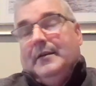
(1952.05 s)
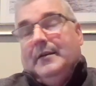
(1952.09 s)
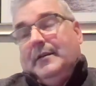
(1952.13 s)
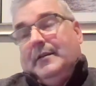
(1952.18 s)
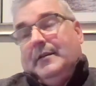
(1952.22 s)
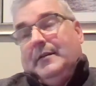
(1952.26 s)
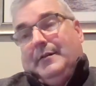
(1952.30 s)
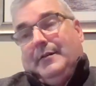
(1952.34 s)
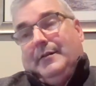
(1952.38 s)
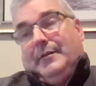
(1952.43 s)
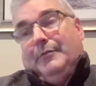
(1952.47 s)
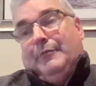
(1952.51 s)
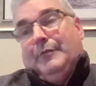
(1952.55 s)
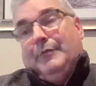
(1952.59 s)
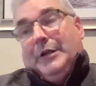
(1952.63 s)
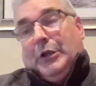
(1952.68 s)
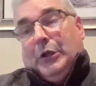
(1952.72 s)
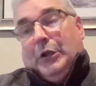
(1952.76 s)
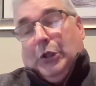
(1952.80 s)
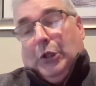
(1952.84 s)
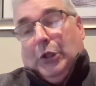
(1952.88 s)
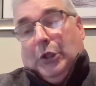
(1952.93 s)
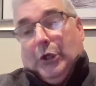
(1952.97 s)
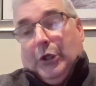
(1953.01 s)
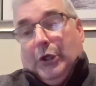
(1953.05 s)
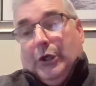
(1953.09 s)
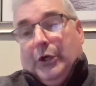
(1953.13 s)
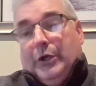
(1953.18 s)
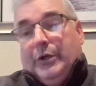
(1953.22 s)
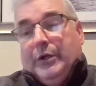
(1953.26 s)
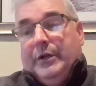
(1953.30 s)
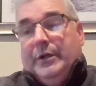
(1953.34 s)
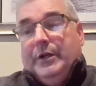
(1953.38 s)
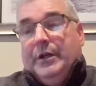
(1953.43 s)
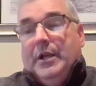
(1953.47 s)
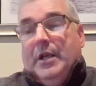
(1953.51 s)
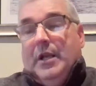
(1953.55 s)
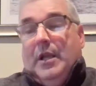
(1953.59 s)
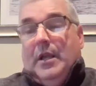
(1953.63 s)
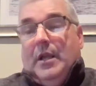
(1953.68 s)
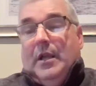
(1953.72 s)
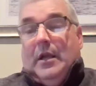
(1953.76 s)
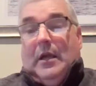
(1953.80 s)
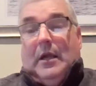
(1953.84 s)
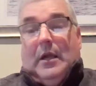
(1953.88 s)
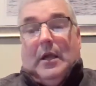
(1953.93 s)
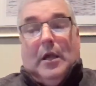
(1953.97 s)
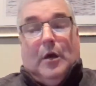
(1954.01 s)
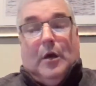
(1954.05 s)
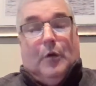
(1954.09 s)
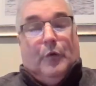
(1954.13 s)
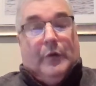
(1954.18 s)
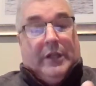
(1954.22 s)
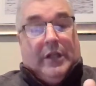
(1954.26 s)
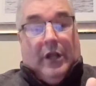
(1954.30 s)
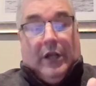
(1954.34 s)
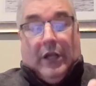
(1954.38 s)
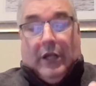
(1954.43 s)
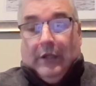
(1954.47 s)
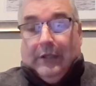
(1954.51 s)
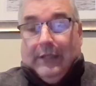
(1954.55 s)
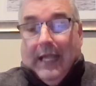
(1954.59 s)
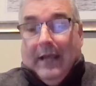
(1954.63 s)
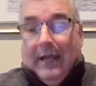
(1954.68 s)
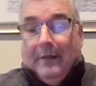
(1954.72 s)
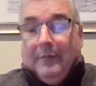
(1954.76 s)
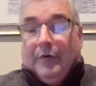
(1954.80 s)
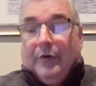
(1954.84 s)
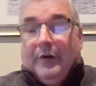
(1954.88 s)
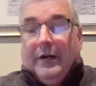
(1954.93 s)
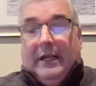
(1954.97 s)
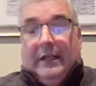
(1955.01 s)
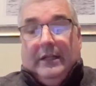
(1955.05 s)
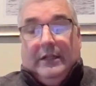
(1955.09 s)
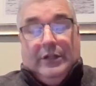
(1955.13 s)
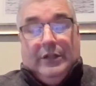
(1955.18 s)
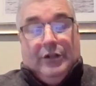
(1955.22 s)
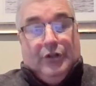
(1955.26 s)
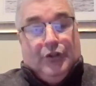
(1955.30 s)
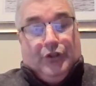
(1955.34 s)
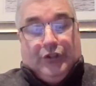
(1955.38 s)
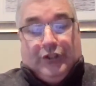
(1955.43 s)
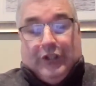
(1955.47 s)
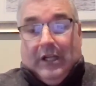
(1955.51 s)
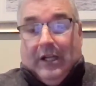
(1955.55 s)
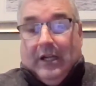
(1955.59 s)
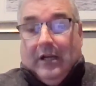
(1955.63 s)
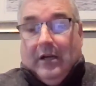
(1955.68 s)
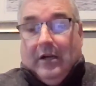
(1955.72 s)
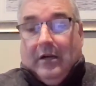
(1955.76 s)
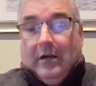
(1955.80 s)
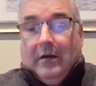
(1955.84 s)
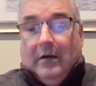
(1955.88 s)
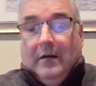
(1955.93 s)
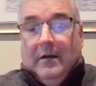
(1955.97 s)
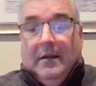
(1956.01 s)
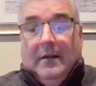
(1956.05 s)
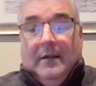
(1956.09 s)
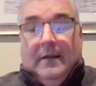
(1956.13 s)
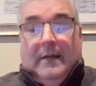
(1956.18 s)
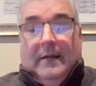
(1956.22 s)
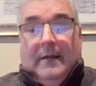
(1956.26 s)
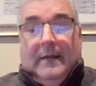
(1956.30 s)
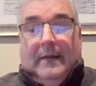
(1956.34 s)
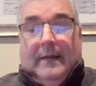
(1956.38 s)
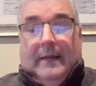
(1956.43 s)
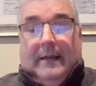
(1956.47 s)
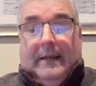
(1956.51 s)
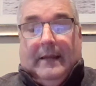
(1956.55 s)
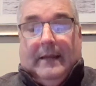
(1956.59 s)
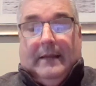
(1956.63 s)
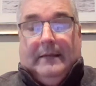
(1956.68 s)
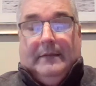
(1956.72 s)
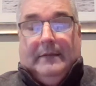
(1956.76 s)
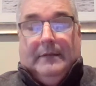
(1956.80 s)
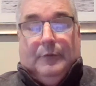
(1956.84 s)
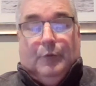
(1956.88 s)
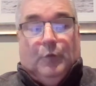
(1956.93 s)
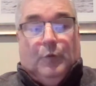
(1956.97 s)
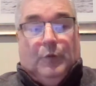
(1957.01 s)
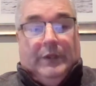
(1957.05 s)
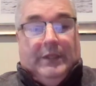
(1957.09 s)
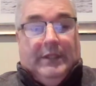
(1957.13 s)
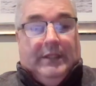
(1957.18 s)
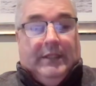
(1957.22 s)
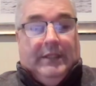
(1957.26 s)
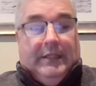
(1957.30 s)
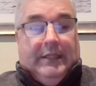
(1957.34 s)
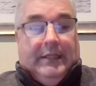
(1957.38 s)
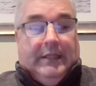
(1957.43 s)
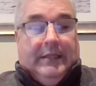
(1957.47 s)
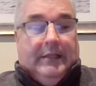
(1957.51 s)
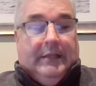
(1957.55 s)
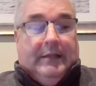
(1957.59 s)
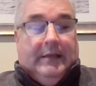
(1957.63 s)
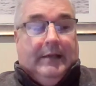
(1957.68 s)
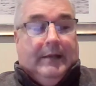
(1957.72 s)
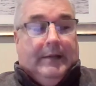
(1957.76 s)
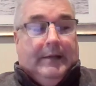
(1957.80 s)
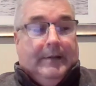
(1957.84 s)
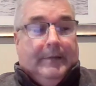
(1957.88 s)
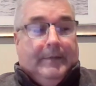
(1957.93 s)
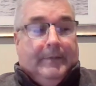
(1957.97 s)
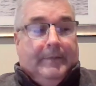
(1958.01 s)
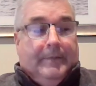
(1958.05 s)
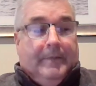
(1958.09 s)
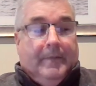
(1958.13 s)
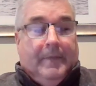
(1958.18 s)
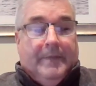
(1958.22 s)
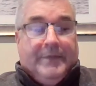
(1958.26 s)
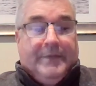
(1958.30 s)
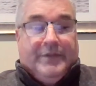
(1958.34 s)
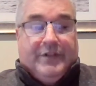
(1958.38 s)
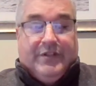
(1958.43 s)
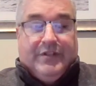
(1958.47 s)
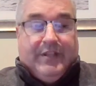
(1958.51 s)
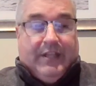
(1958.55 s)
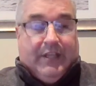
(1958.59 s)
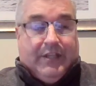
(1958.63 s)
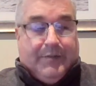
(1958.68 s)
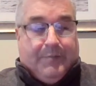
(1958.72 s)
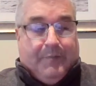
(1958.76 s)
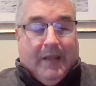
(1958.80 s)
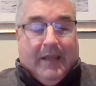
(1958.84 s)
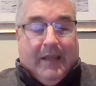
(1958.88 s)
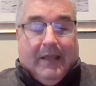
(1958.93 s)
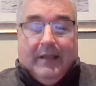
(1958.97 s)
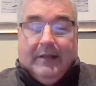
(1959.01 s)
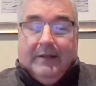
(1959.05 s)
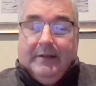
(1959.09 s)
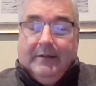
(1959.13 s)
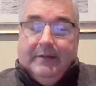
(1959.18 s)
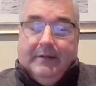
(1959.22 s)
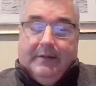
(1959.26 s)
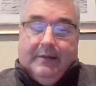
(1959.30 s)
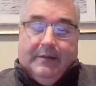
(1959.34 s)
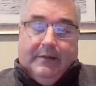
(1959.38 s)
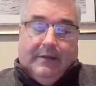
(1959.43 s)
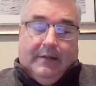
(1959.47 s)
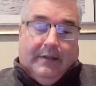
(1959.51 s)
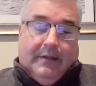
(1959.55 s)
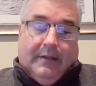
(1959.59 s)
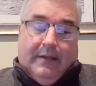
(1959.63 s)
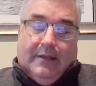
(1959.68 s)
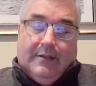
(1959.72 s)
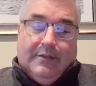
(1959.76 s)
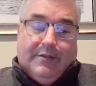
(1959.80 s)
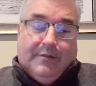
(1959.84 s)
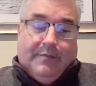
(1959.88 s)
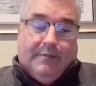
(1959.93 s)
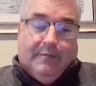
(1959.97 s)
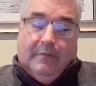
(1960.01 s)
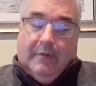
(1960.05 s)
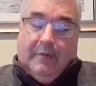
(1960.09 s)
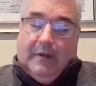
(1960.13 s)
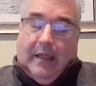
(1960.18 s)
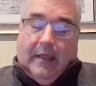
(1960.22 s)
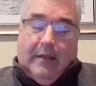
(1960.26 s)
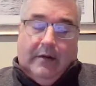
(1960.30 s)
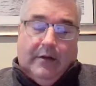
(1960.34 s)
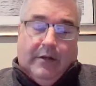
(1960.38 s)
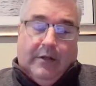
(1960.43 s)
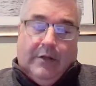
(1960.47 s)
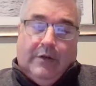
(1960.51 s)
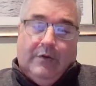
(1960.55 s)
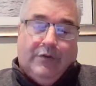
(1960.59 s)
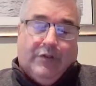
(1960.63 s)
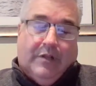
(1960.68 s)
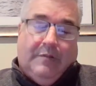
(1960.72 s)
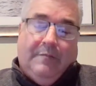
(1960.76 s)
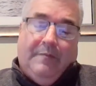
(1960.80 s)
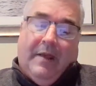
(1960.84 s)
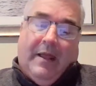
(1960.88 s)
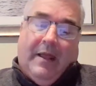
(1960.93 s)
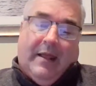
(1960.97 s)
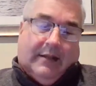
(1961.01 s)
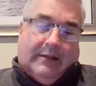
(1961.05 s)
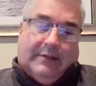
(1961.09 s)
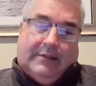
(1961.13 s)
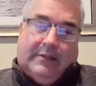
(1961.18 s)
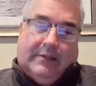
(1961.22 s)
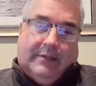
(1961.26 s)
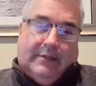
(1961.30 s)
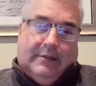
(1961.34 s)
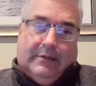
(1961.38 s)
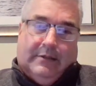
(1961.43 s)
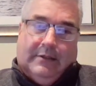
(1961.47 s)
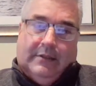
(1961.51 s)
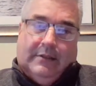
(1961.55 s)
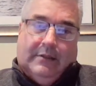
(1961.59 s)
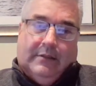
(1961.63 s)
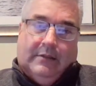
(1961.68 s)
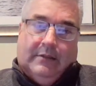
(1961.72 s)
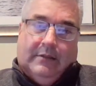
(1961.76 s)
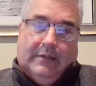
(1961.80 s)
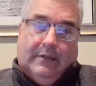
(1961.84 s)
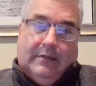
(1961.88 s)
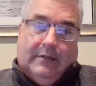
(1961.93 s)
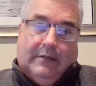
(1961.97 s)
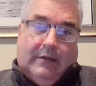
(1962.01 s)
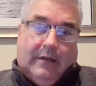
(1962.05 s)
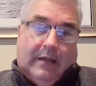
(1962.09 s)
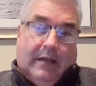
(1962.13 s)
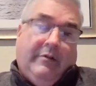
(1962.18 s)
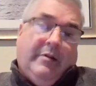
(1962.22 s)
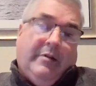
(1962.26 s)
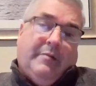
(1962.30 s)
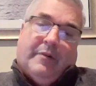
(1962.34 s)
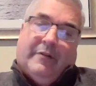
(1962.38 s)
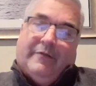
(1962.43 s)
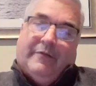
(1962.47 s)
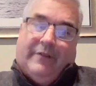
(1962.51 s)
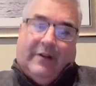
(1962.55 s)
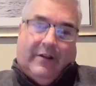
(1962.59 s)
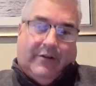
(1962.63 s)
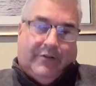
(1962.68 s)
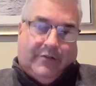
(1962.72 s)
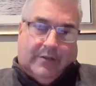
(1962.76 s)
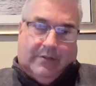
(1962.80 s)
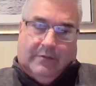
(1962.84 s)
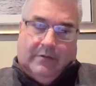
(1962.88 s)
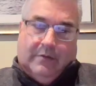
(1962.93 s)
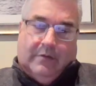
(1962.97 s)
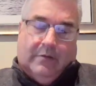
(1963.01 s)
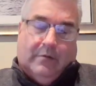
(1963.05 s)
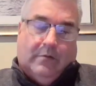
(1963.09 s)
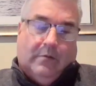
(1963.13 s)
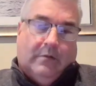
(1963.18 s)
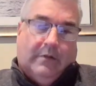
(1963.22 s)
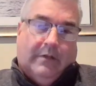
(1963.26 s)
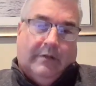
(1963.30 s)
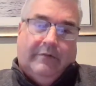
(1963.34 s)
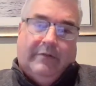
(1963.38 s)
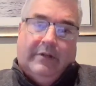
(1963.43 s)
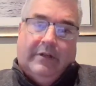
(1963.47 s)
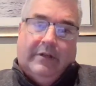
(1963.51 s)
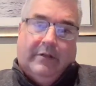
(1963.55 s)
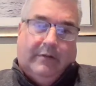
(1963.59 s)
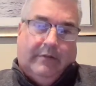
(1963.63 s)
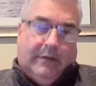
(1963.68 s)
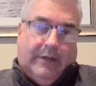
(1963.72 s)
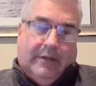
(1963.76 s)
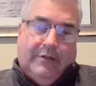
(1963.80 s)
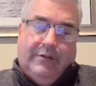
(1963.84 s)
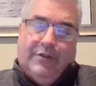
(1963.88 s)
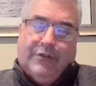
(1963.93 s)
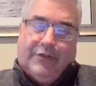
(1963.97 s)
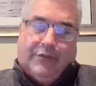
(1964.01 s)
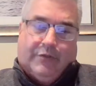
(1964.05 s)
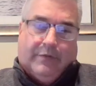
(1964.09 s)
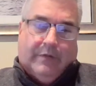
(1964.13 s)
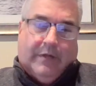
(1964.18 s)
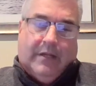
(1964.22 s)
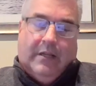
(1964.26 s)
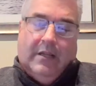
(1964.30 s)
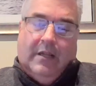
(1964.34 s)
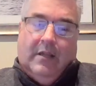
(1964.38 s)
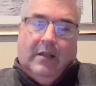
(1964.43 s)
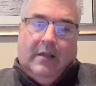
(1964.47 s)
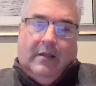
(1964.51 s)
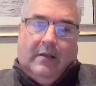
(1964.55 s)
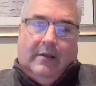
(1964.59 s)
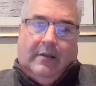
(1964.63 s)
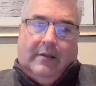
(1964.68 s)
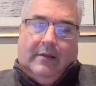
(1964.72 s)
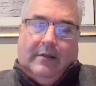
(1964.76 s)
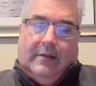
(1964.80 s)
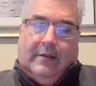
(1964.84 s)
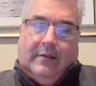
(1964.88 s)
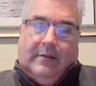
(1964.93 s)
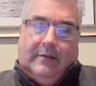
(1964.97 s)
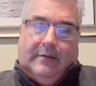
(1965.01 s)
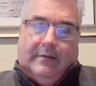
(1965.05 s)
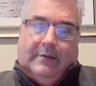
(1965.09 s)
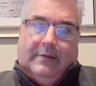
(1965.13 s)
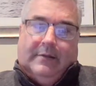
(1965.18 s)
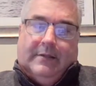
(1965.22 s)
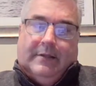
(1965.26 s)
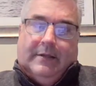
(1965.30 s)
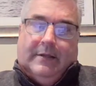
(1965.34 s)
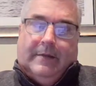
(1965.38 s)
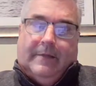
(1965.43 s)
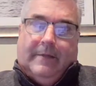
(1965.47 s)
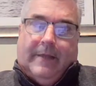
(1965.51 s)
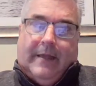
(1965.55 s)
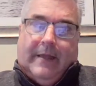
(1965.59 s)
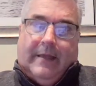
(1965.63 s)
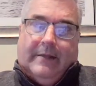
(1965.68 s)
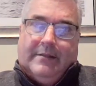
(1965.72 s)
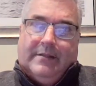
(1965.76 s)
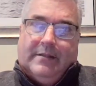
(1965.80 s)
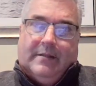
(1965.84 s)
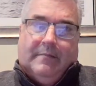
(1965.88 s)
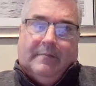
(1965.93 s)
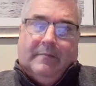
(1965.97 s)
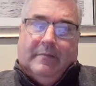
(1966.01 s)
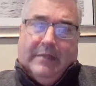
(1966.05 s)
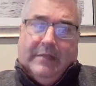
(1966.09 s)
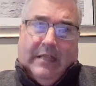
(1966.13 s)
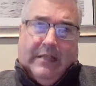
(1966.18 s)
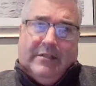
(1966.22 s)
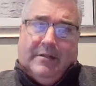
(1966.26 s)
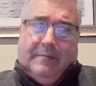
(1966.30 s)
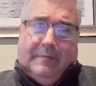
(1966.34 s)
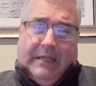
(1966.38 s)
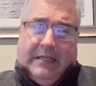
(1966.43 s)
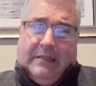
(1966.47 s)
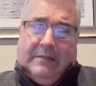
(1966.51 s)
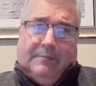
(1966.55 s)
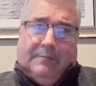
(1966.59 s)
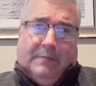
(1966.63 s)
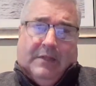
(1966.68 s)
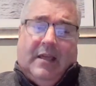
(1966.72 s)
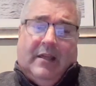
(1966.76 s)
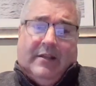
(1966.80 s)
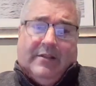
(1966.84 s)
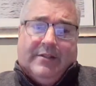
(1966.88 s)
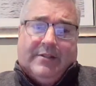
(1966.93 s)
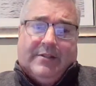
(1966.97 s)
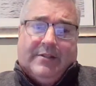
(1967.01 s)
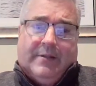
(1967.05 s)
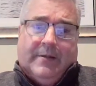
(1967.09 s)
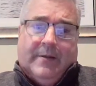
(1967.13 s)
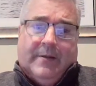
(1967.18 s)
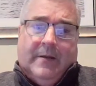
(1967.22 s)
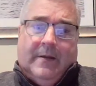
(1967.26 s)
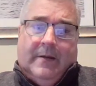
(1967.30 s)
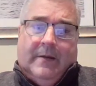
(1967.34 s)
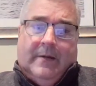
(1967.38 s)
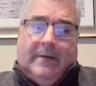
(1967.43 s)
uh, we can learn, uh, we can collaborate, share, and really um, just expand uh, has had a huge impact in, in, in every profession or every industry and uh, that's a that's a big plus.